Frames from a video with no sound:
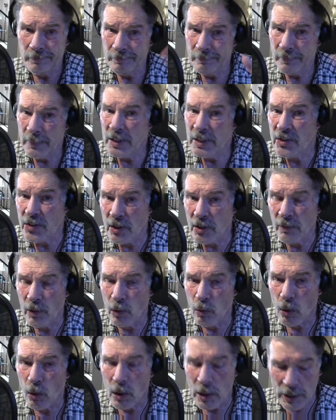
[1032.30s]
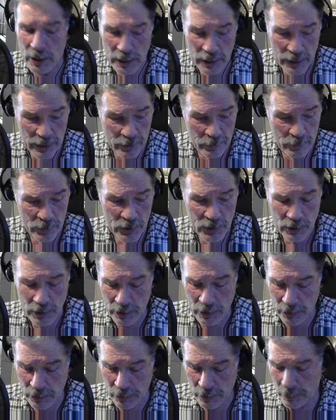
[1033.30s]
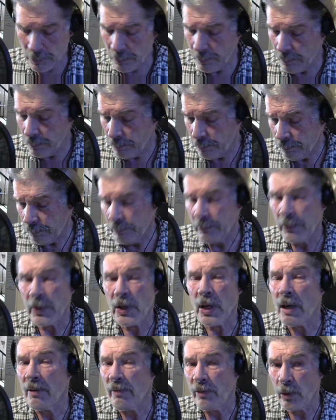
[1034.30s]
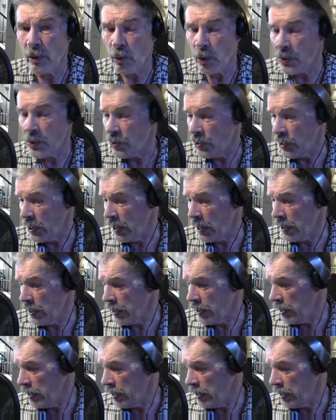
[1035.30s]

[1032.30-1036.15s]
in Civil War times, this novel was set.